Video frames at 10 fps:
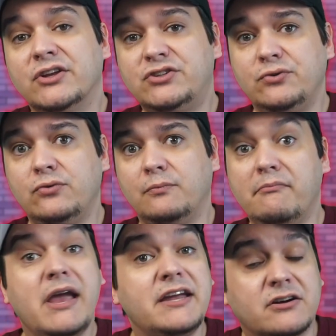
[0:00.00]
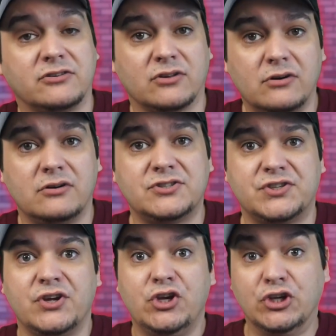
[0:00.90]
to make
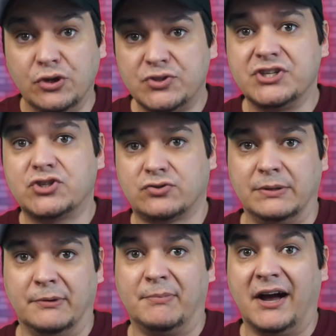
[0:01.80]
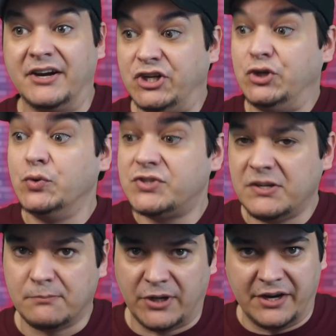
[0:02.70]
alerts using Streamer.bot,
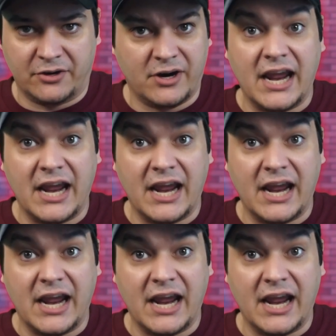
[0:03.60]
using Blender,